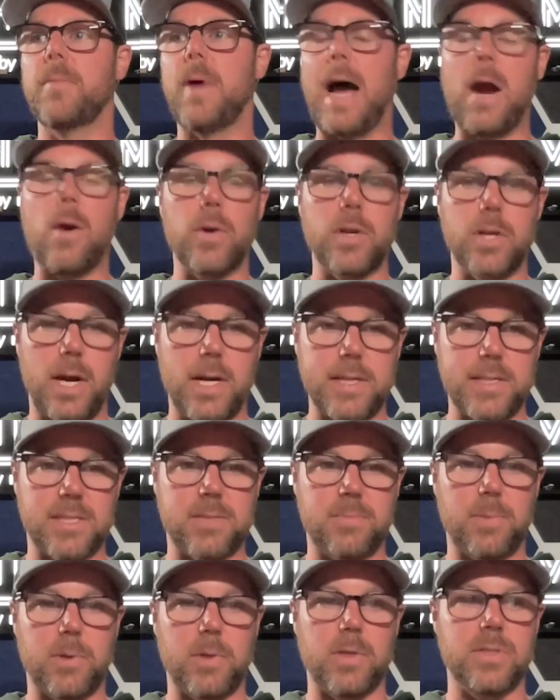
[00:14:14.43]
our
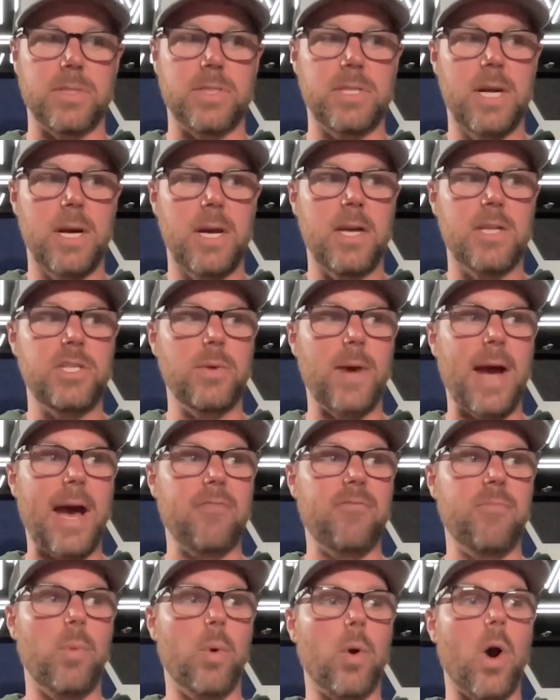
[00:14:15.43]
customers to
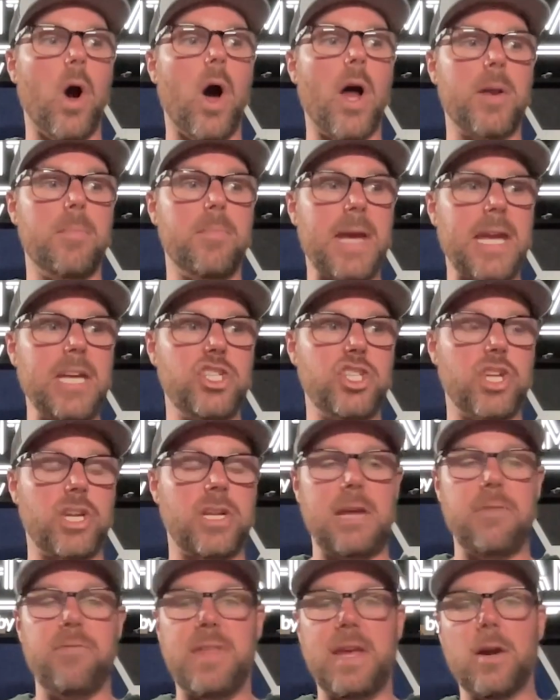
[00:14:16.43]
have more automation
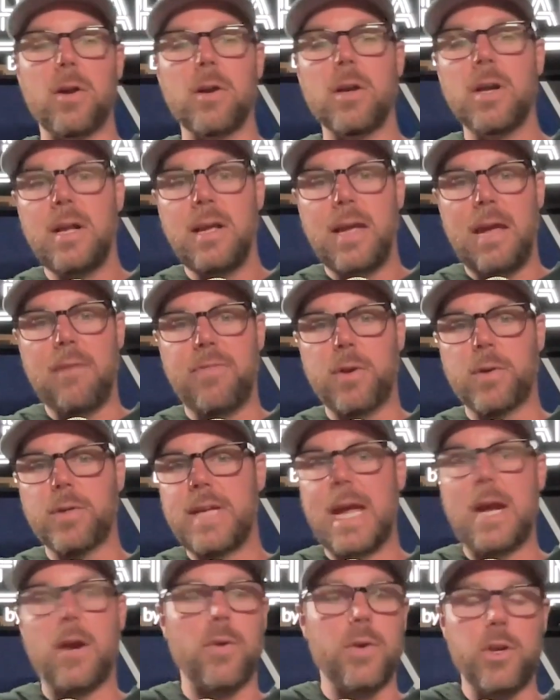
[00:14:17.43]
if their if their
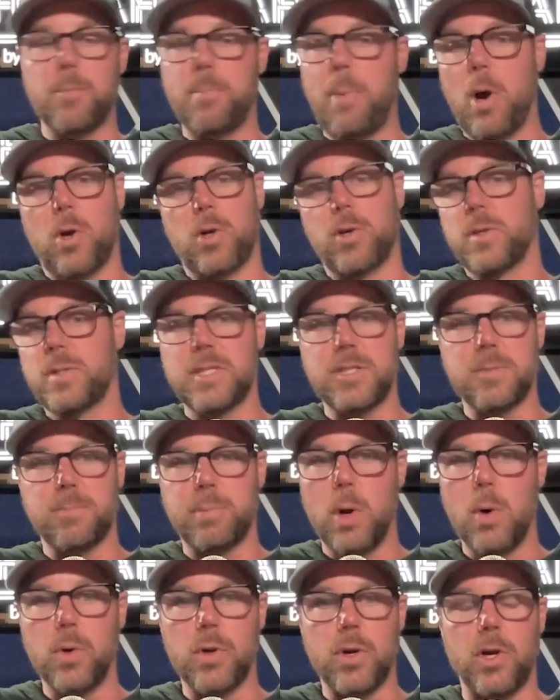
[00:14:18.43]
carrier partners as a
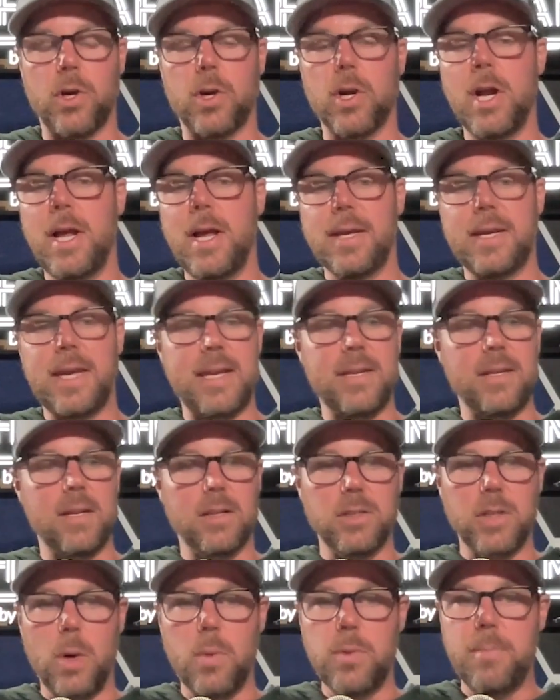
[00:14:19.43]
broker can
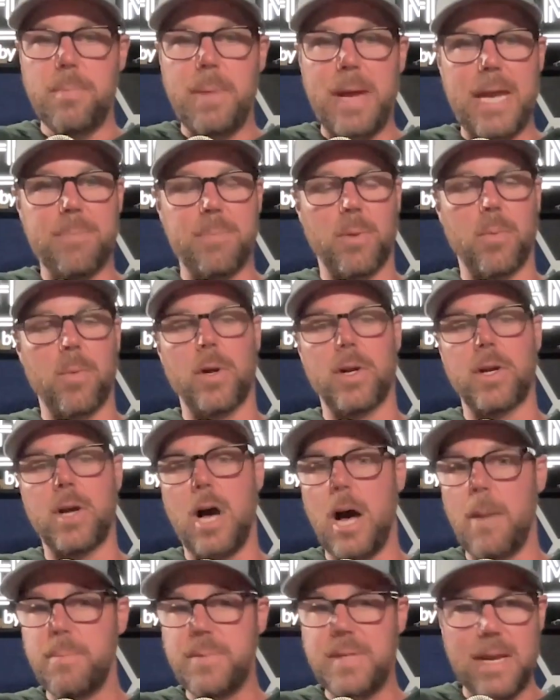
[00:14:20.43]
load the paperwork
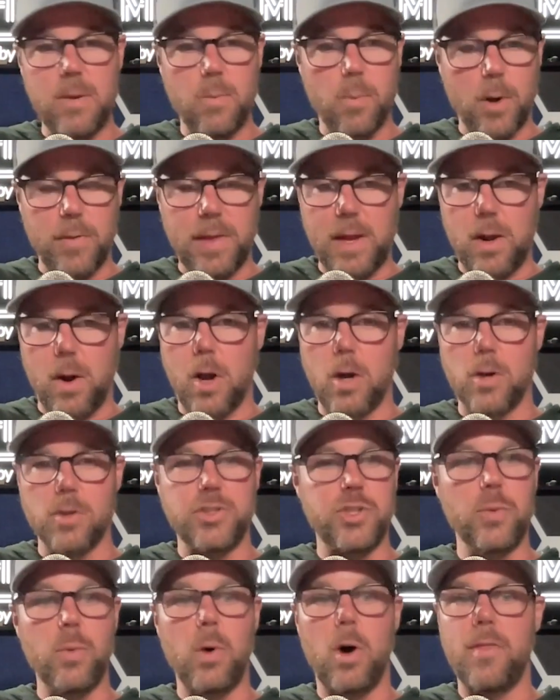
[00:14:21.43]
update where they are
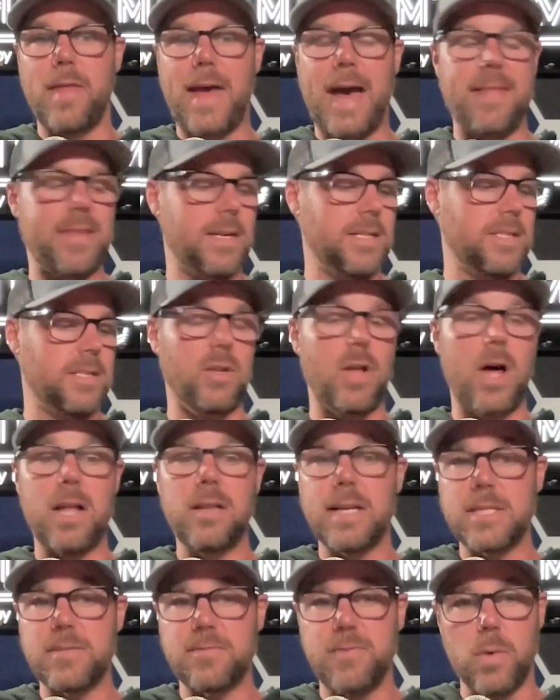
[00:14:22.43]
do all that that is a lot
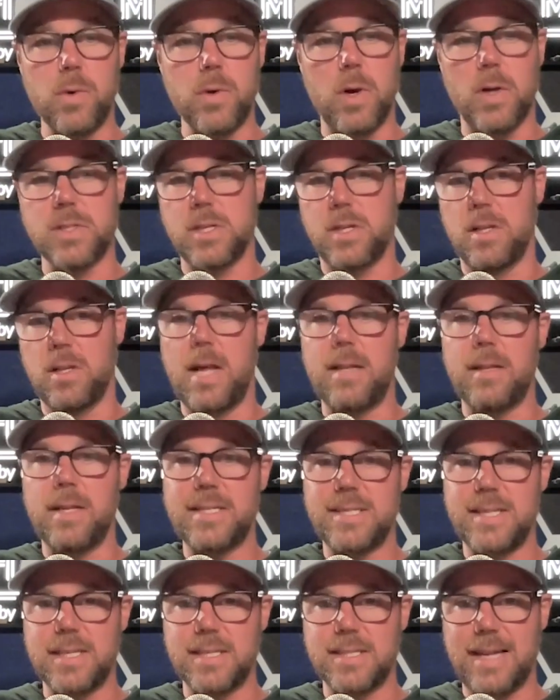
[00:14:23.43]
less phone calls and a lot
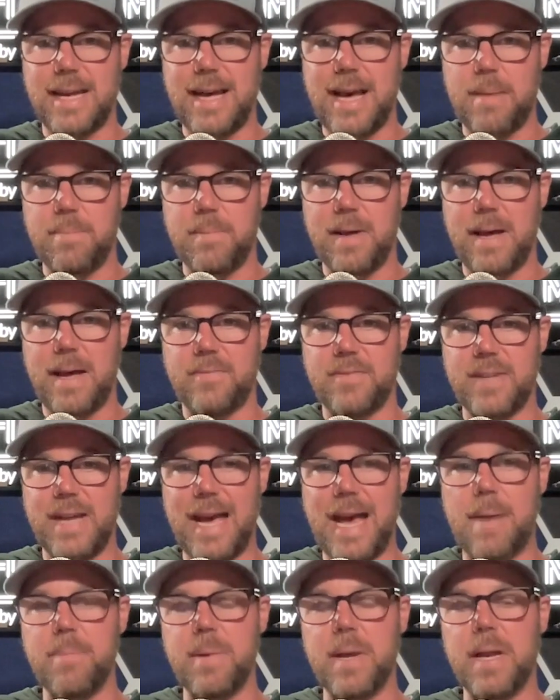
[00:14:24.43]
less things to have have to
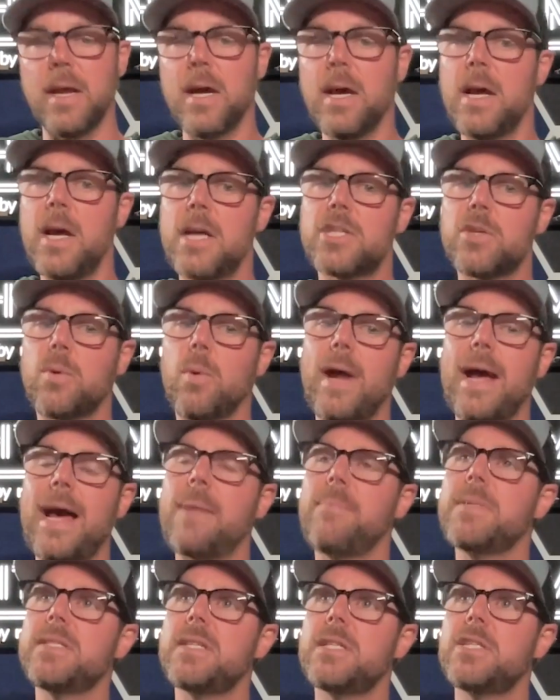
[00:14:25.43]
happen so what
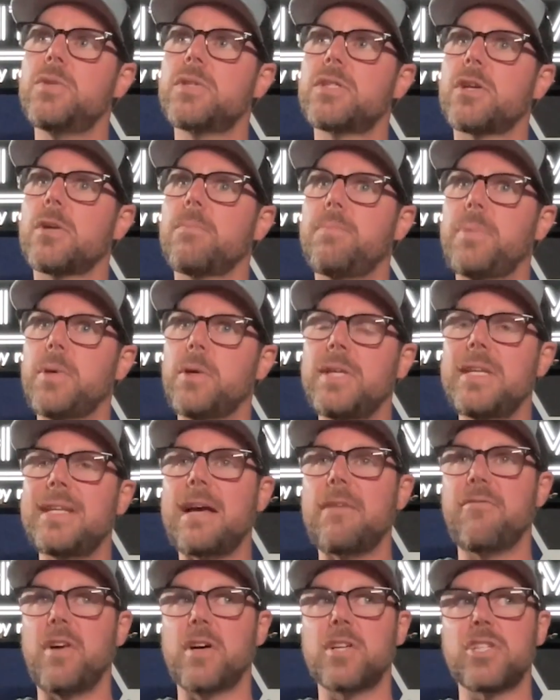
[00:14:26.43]
happens is you start building
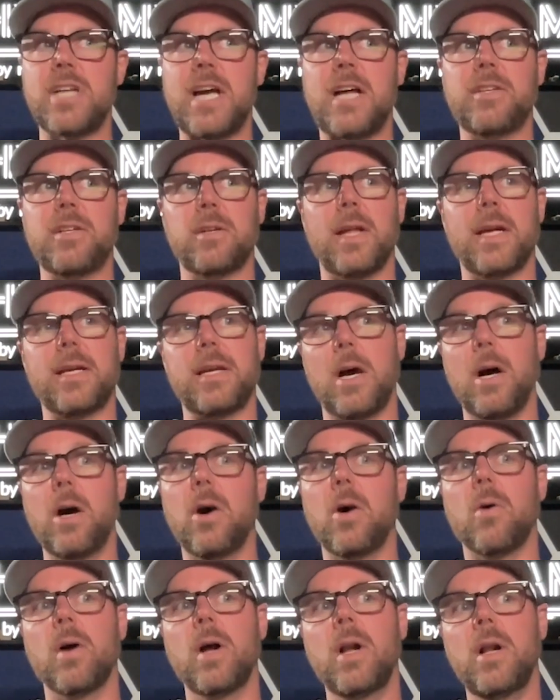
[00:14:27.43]
that functionality you're like
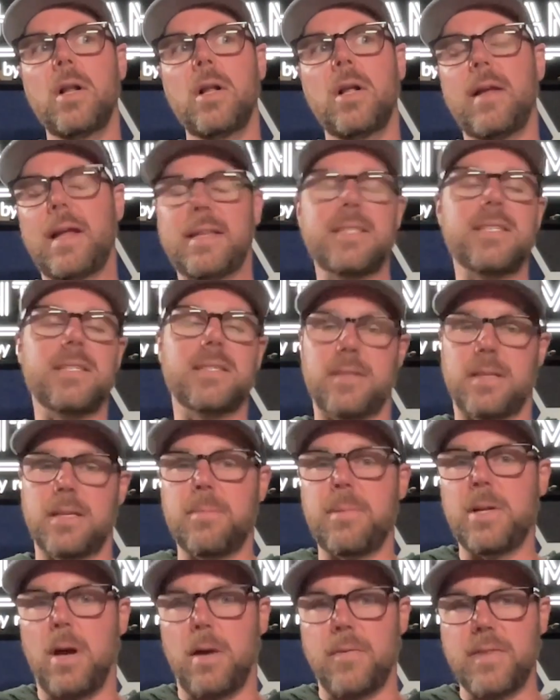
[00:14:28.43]
oh and this is going to
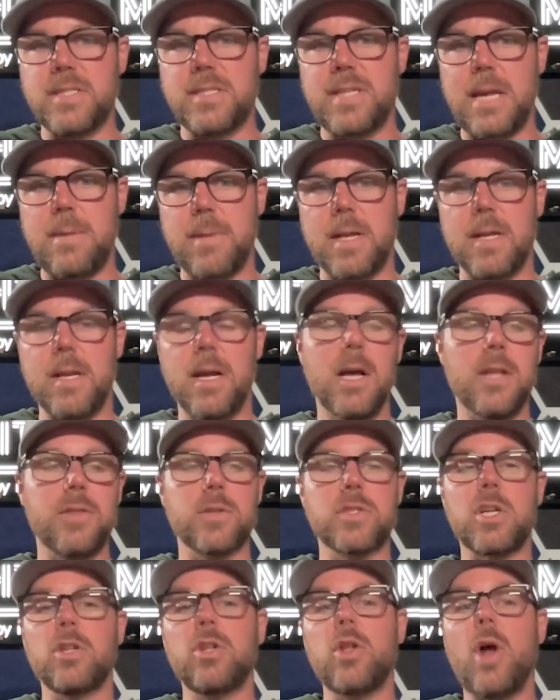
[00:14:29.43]
be an obvious statement
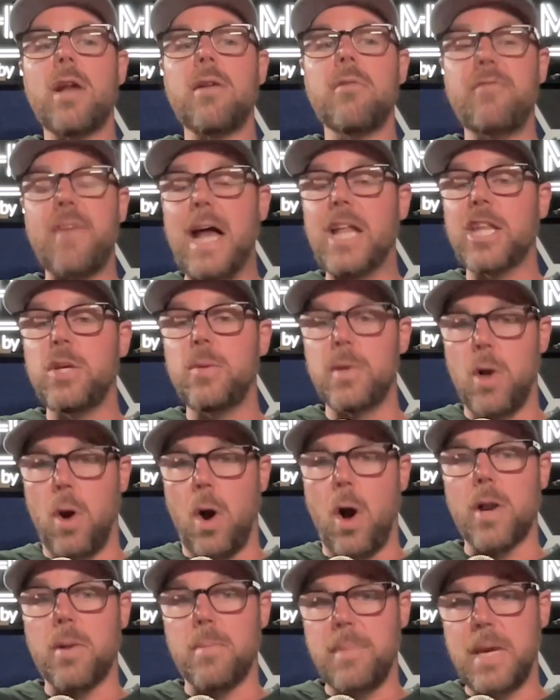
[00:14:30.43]
there's a lot of value in
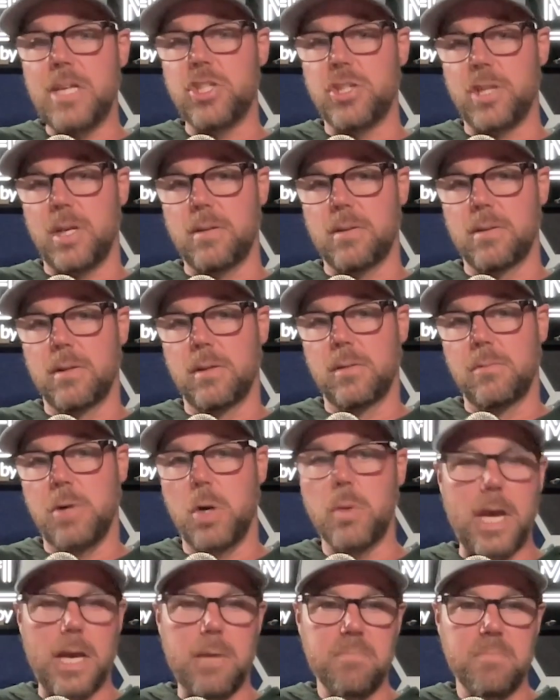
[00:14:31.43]
automation
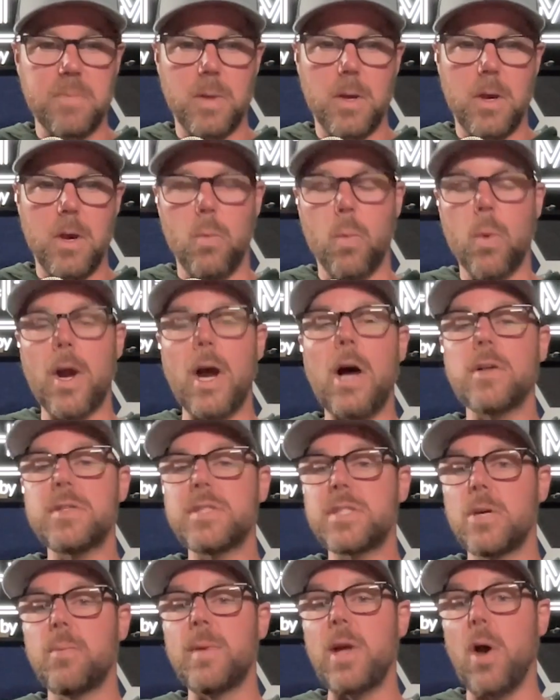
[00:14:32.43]
okay where
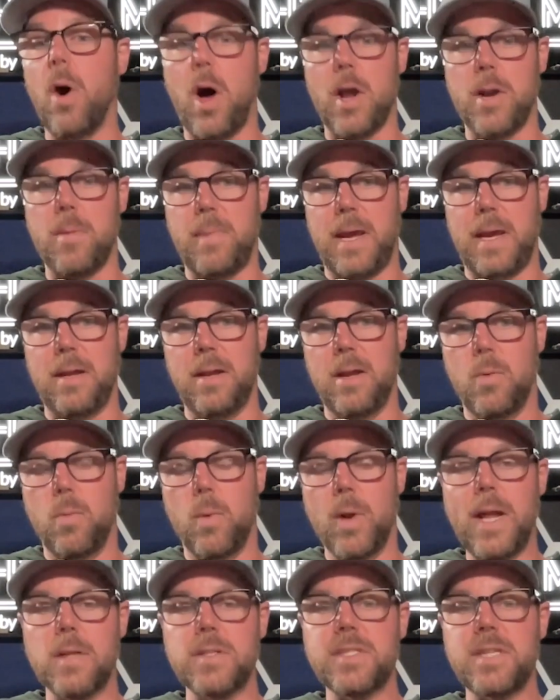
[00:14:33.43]
else can we automate
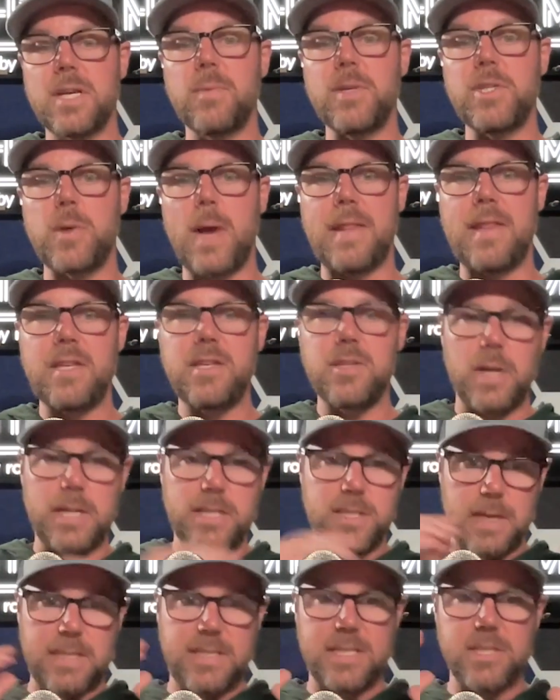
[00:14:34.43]
what else can we do and then
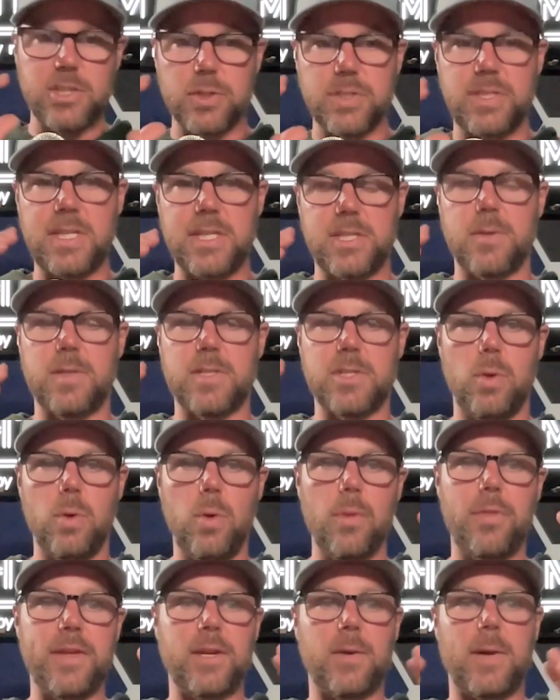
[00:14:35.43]
it's, it's interesting so this
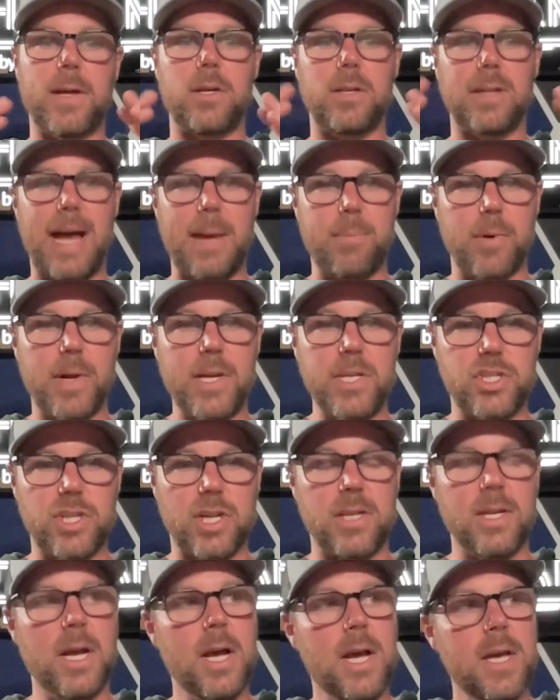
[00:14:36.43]
whole thing around
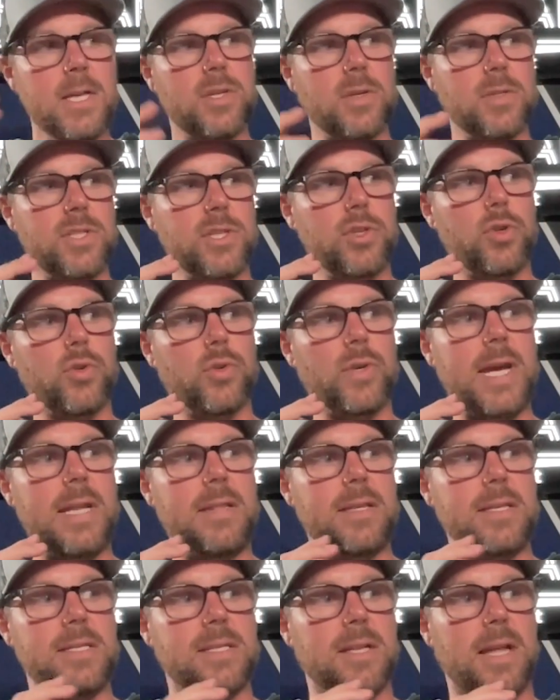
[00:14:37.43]
collaboration starts to
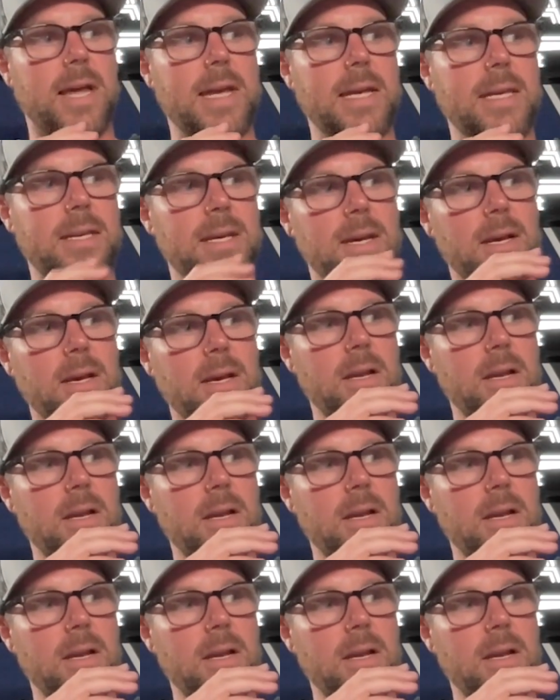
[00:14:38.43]
create this like